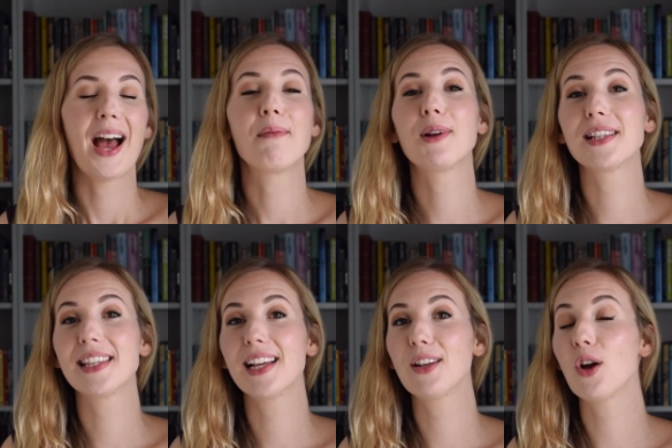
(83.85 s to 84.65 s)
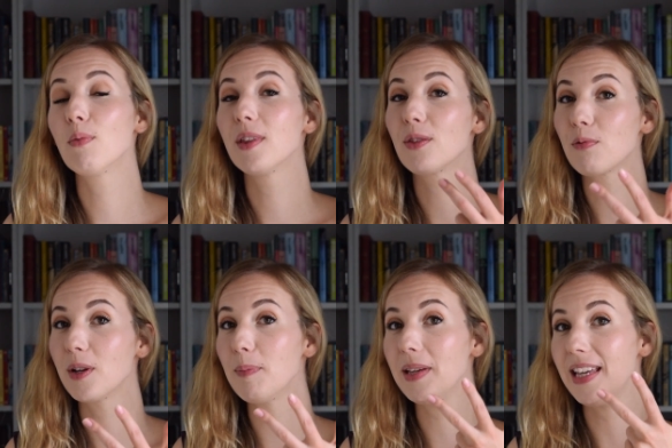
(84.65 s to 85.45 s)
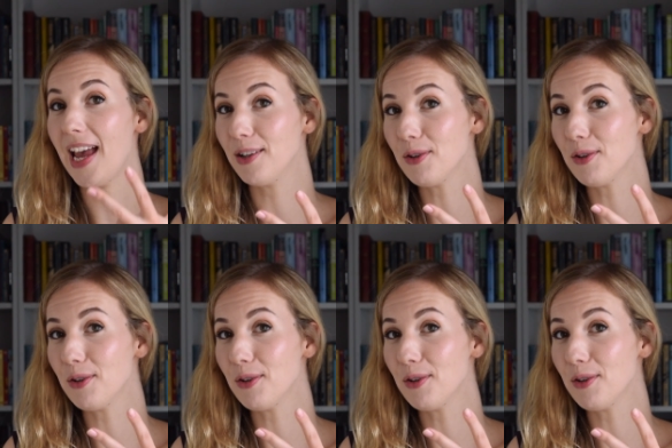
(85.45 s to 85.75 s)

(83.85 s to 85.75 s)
I'm going to sing along with 3 piano